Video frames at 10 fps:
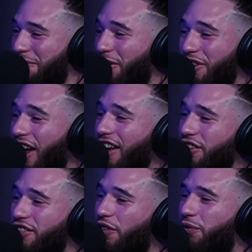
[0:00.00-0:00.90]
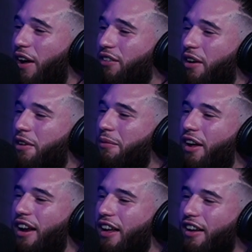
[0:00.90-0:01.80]
Yeah, bro, you gotta get yourself riled up.
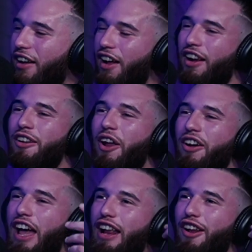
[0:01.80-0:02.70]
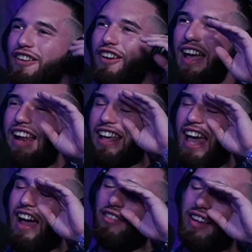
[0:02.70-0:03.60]
Come on, like Look at look look at
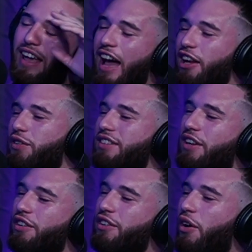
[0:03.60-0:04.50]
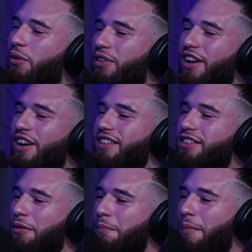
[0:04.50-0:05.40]
like every catchphrase ever known
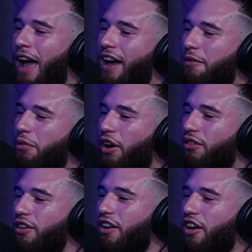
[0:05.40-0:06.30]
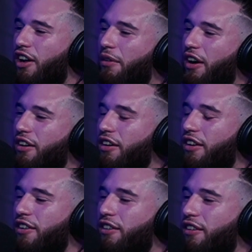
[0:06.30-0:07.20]
to man, bro. Come on,
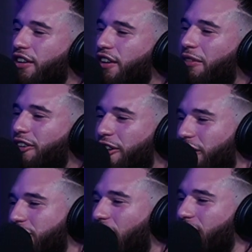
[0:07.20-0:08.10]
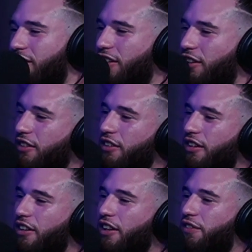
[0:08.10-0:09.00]
exactly. Come on, look at John Cena.
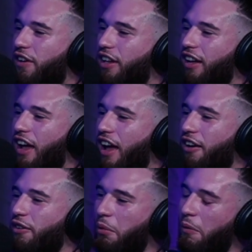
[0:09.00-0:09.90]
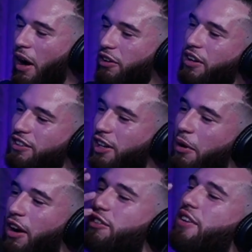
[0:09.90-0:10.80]
This John fucking Cena. guy walks around
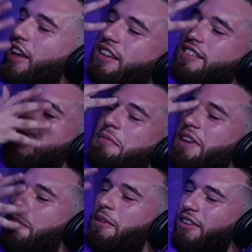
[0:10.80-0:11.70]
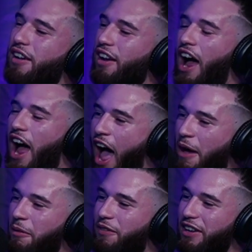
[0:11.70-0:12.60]
talking about you can't see me. I'm in,
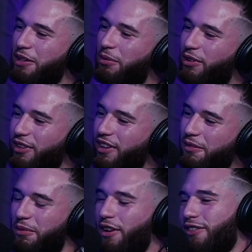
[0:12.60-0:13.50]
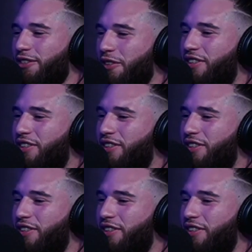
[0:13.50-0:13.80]
I'm invisible, bro.